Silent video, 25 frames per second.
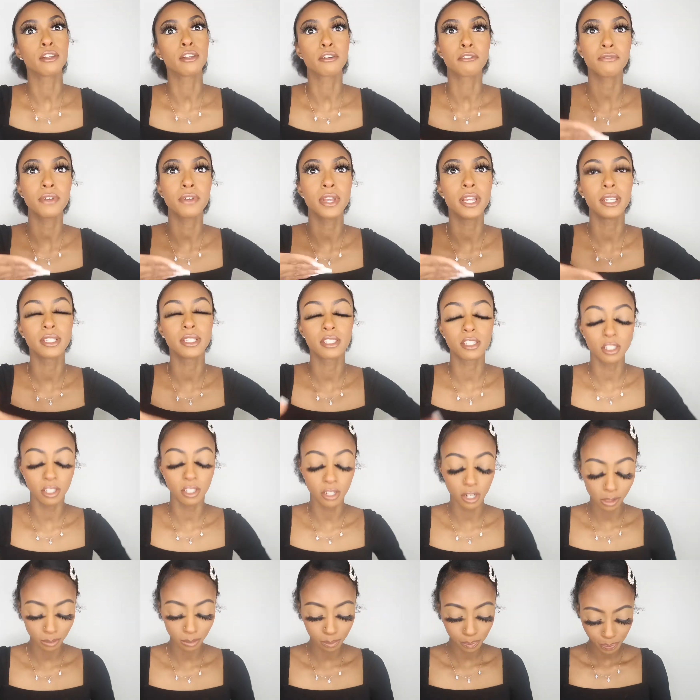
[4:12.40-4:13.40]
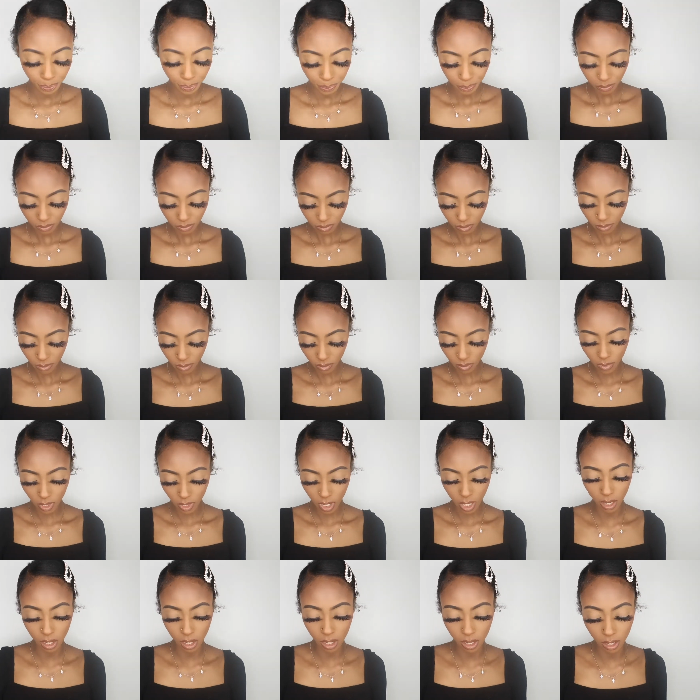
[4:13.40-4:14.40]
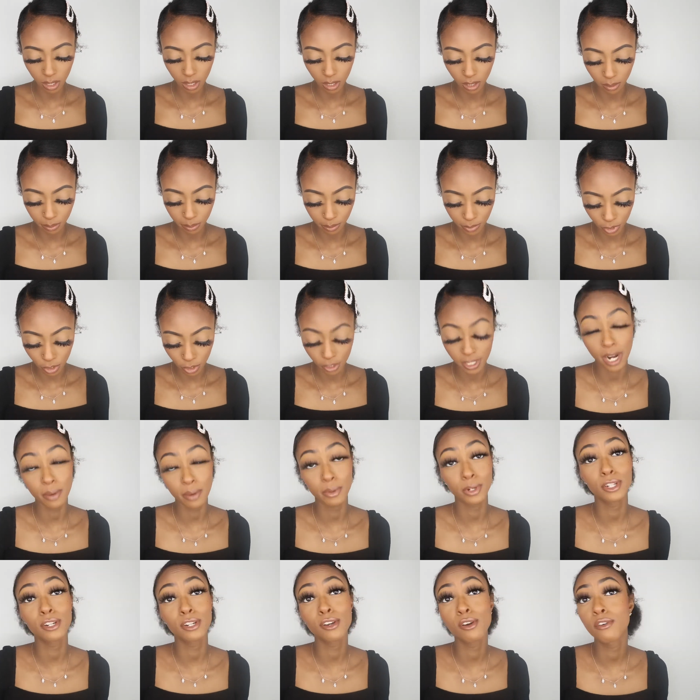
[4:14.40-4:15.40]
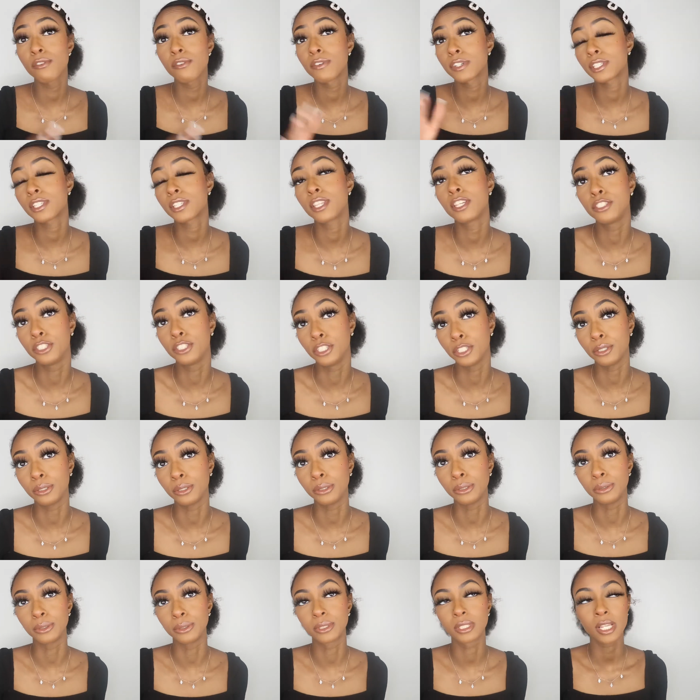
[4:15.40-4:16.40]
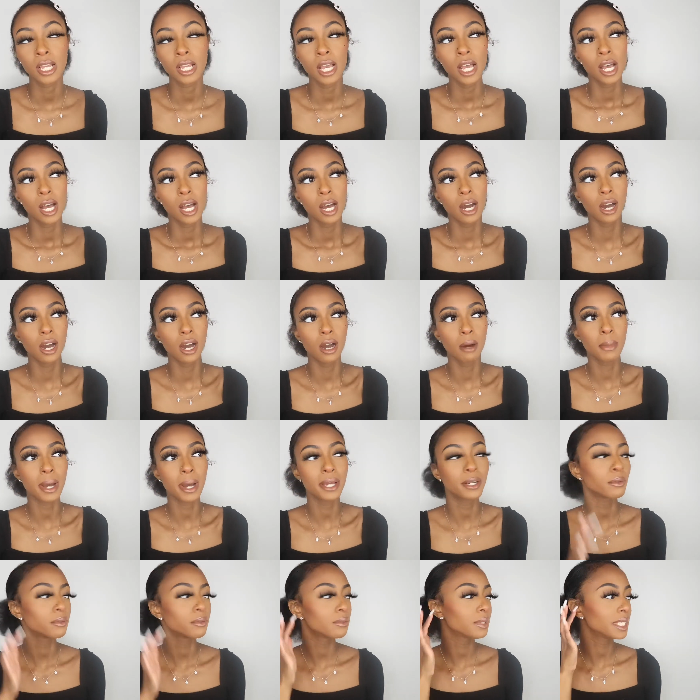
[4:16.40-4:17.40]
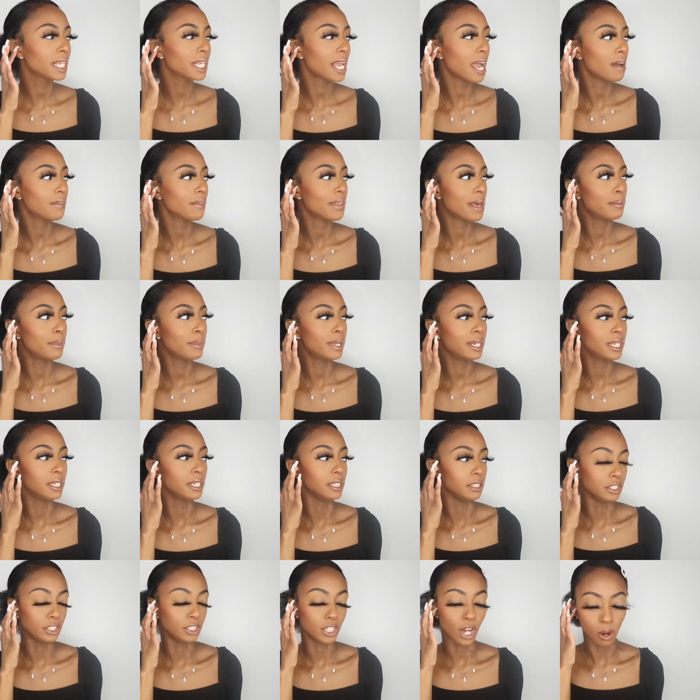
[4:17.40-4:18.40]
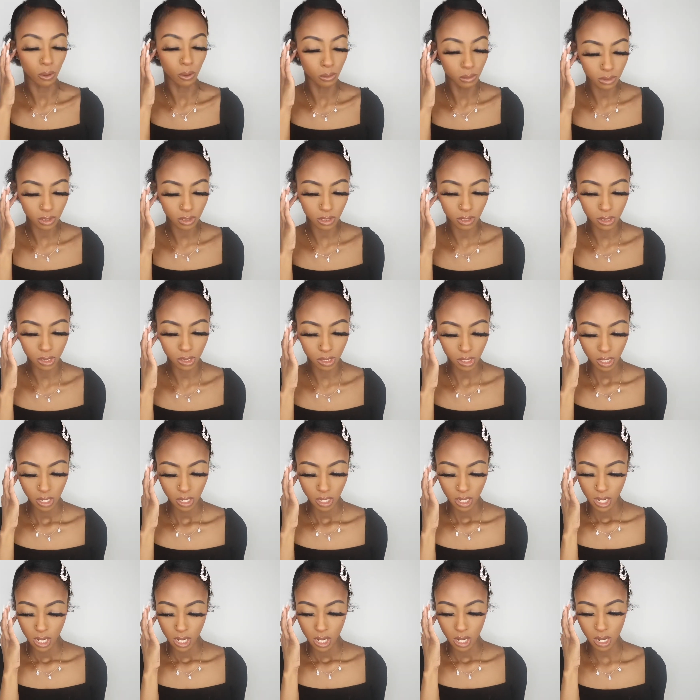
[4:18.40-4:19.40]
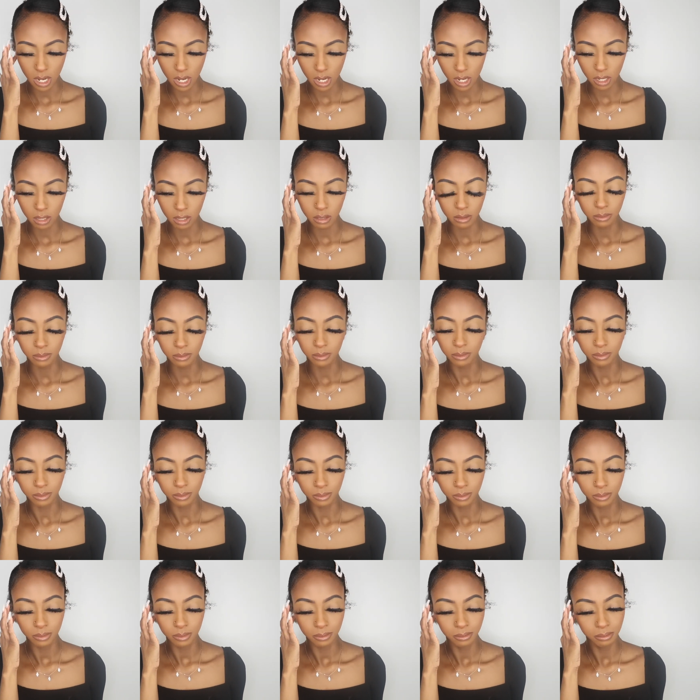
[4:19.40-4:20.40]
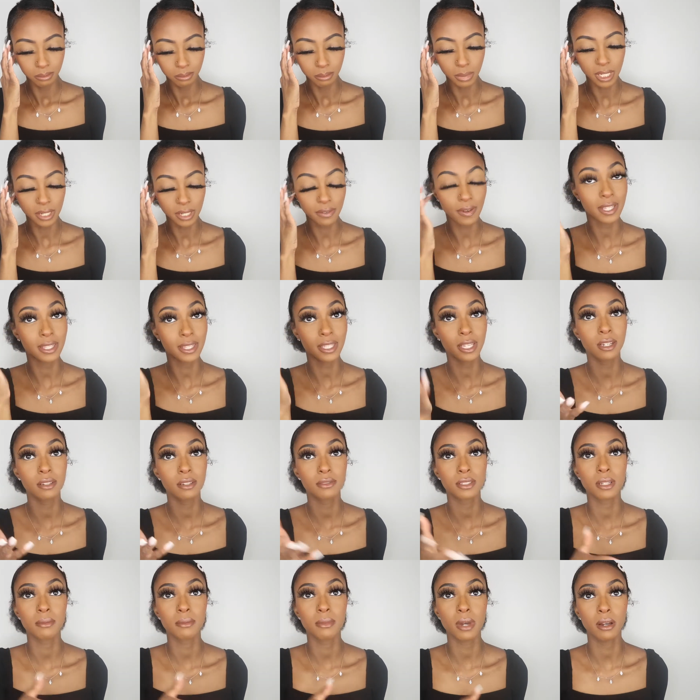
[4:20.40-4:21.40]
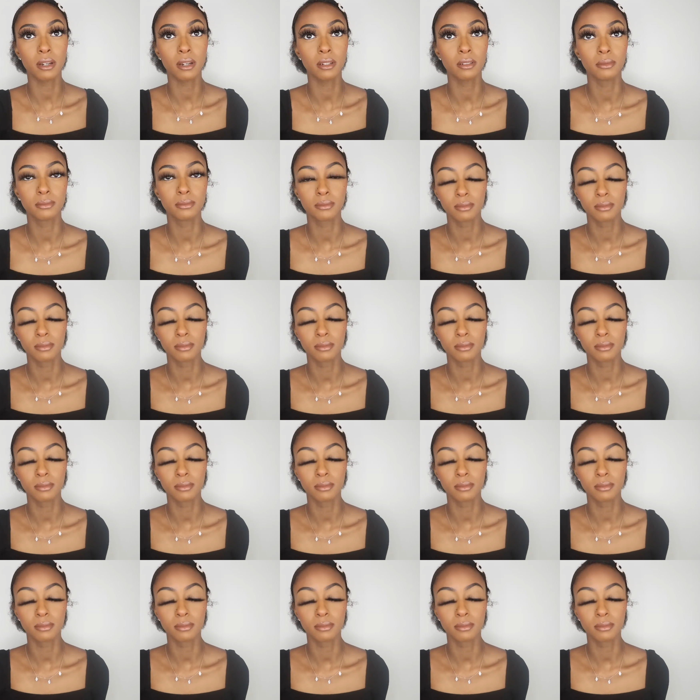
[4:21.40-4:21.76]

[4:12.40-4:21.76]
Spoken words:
face, you know. So now we're gonna go over to the do's. I don't really have that many don'ts, but if I think of some, I'll